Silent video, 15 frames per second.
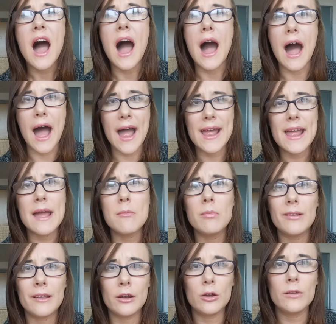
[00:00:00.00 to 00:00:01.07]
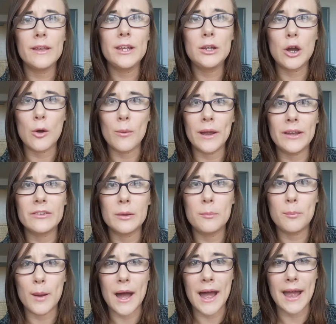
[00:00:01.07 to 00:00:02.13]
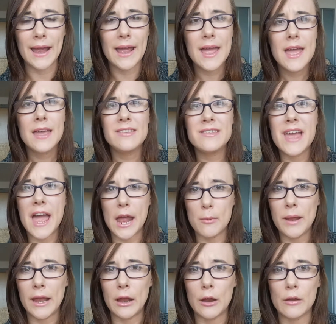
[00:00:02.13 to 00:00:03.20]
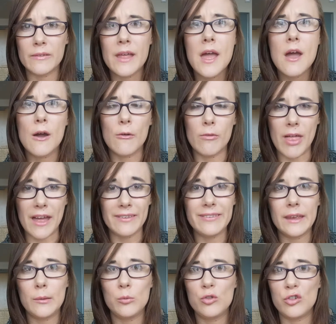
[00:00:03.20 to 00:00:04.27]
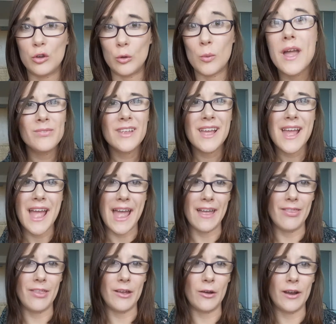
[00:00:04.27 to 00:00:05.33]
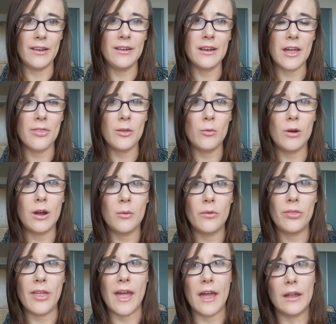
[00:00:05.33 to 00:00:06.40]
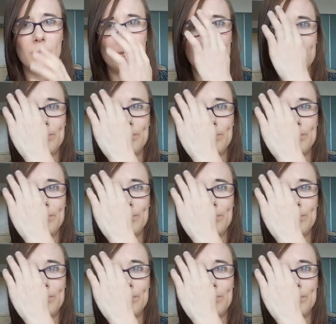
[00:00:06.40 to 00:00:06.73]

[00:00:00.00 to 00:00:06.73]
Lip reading: I am literally going to buy 10 pairs of that same shoe. And there ain't nothing wrong with that.